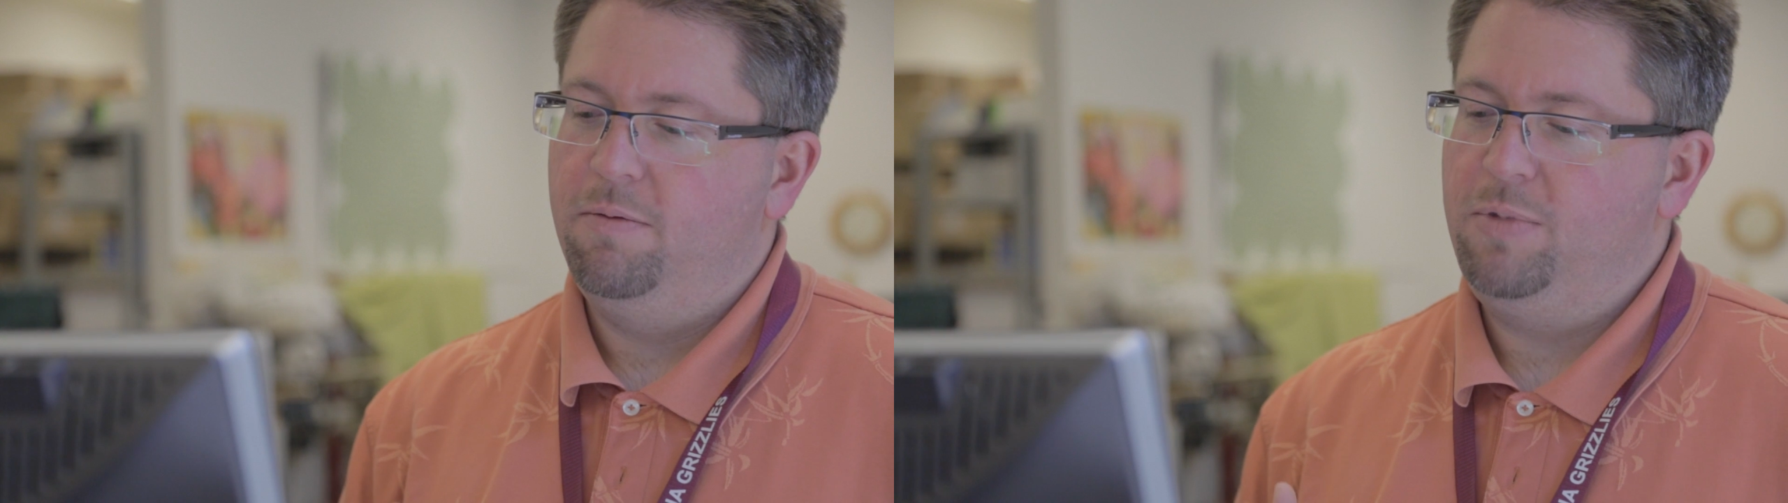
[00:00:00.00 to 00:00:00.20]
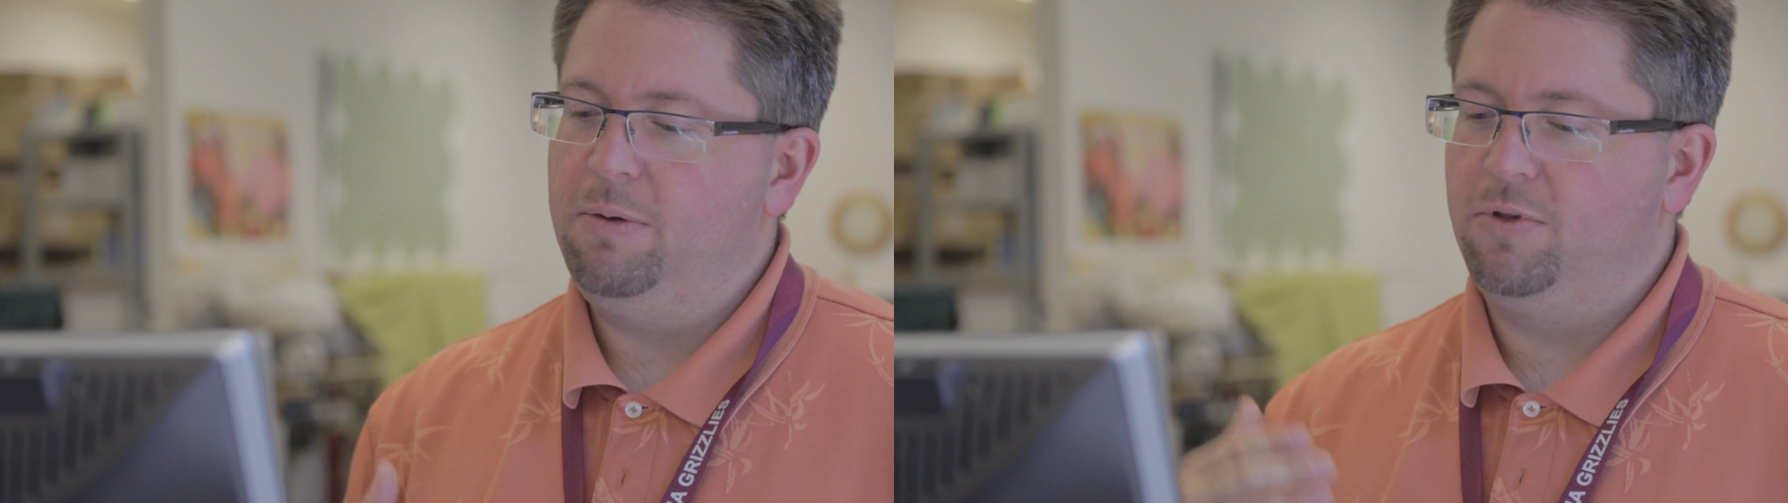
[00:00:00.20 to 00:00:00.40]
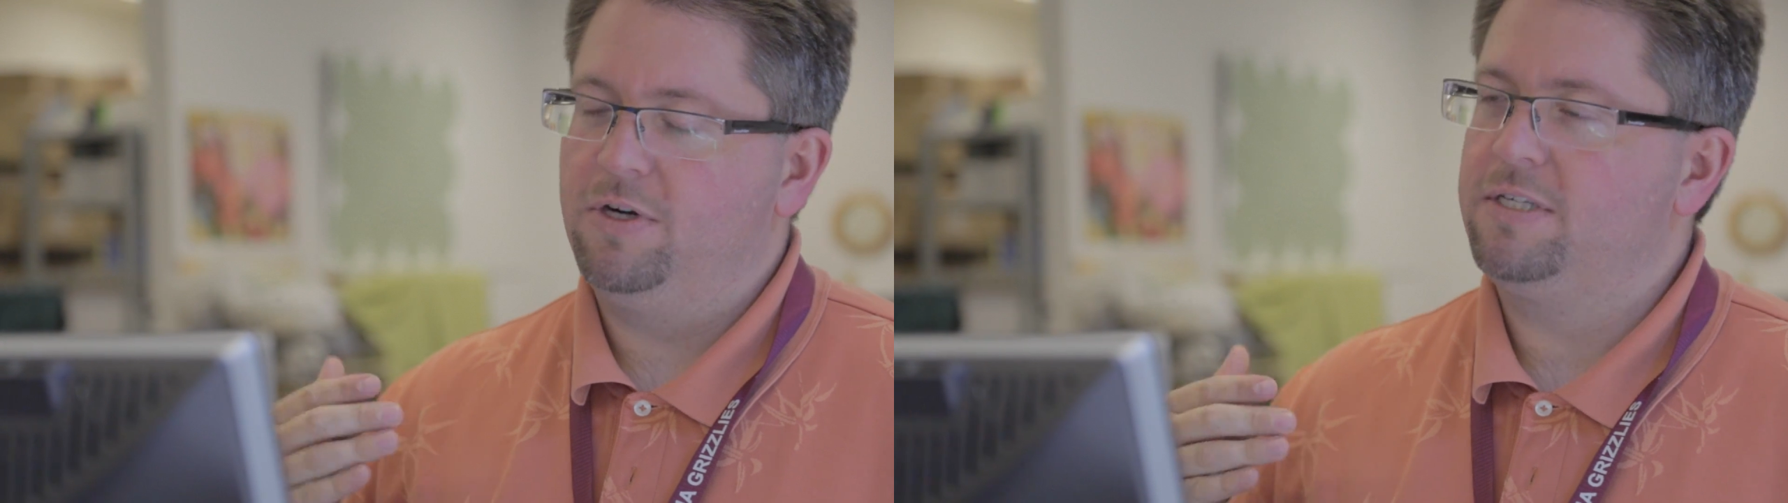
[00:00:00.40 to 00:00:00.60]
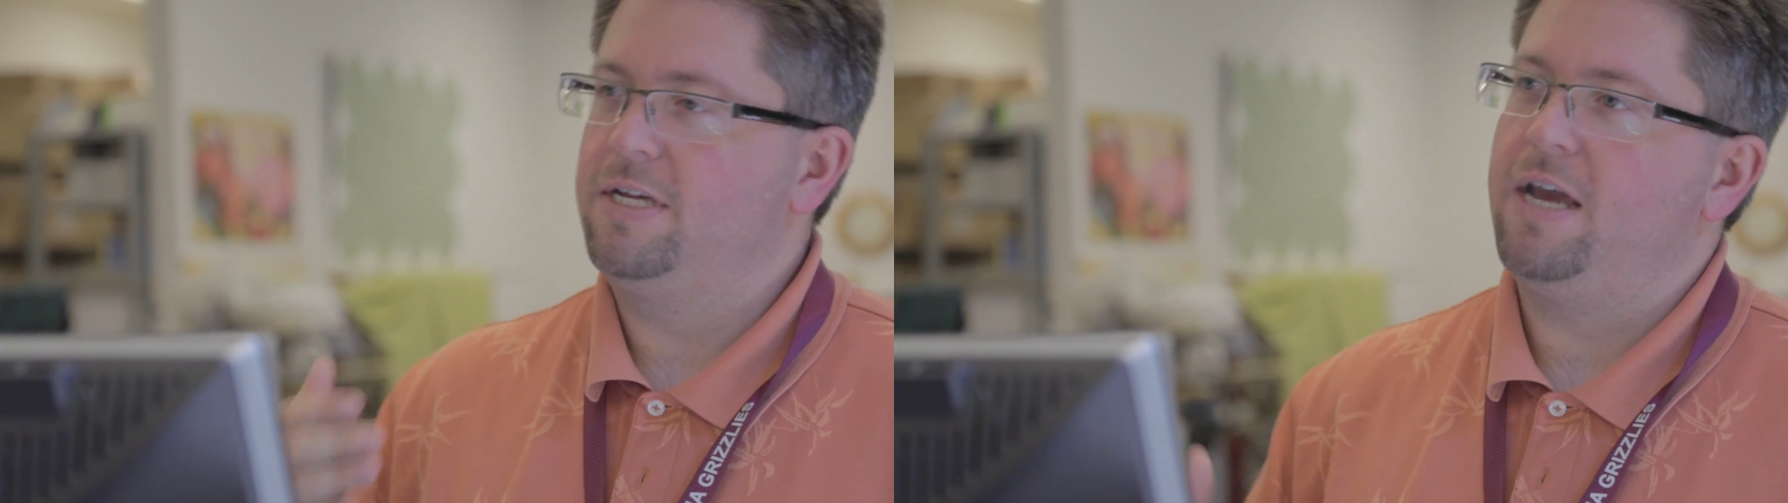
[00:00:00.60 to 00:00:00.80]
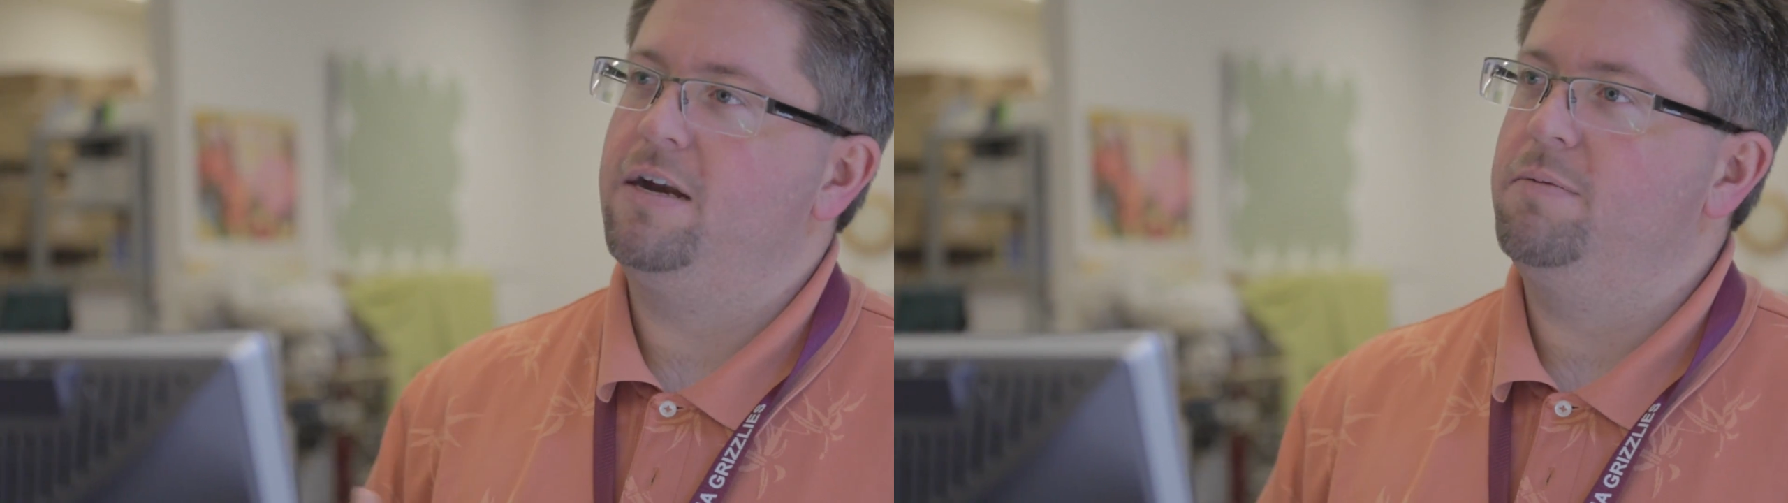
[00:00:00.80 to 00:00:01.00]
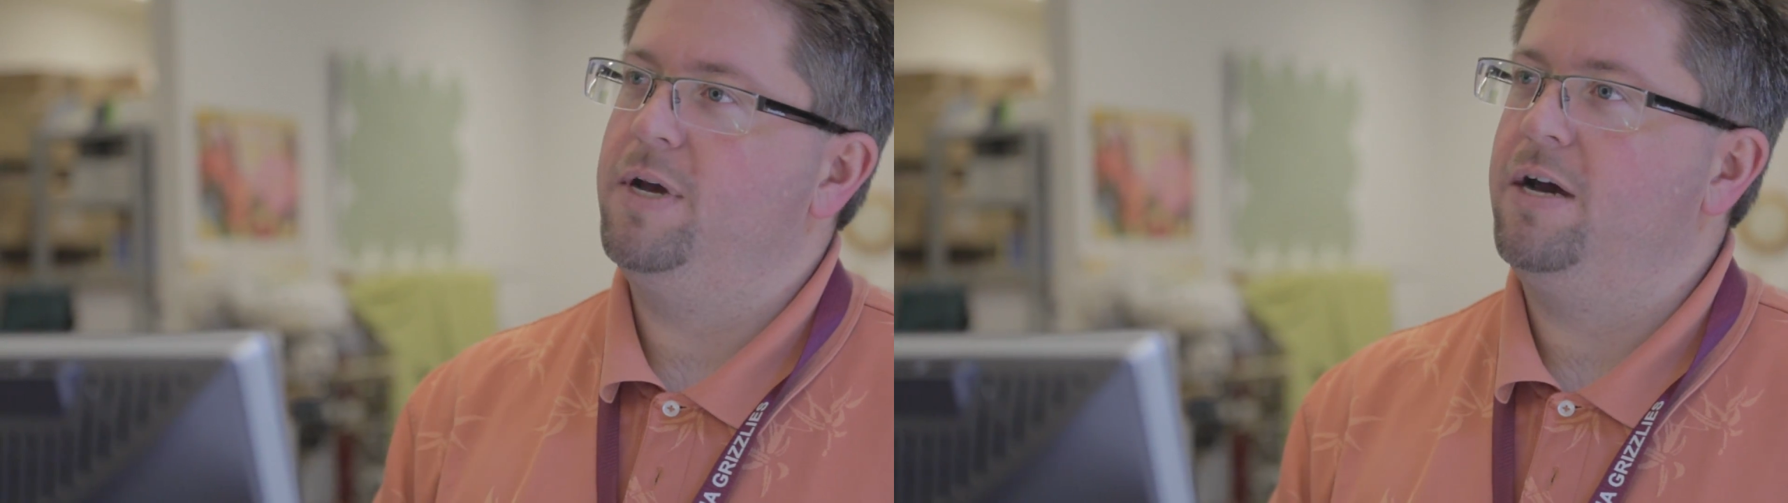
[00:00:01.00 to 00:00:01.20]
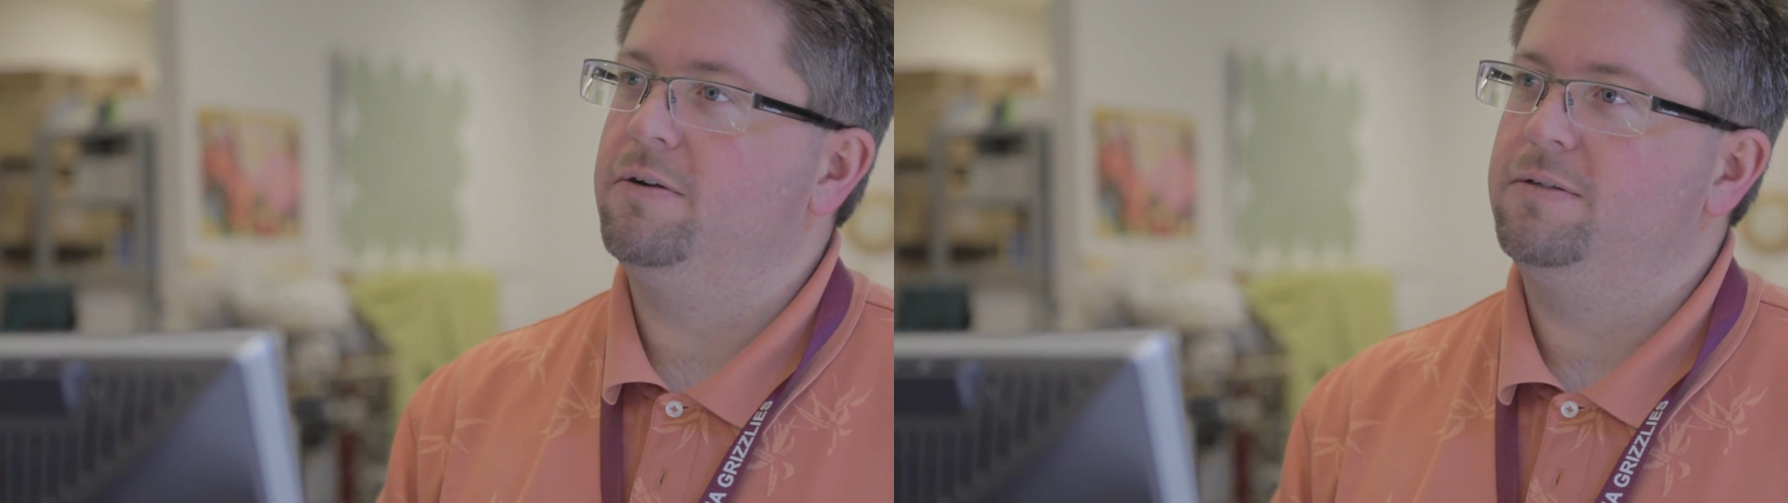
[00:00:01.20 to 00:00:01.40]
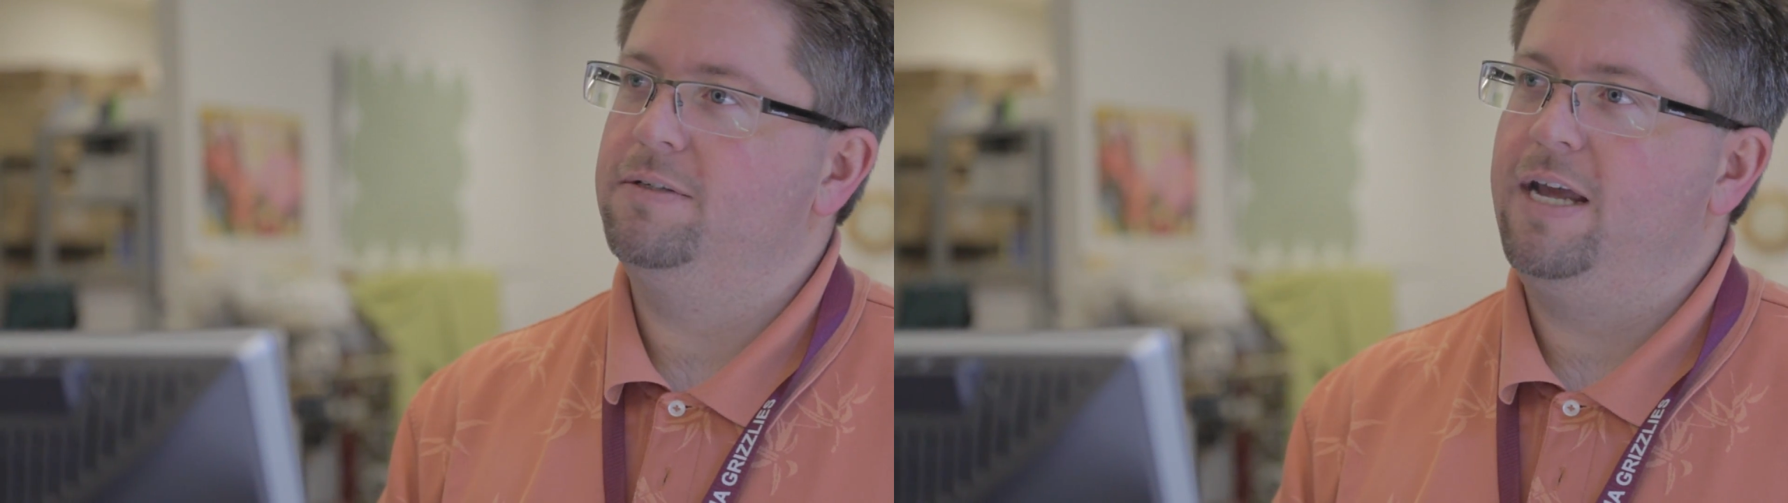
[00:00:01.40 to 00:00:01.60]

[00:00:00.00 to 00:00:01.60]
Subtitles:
people are excited about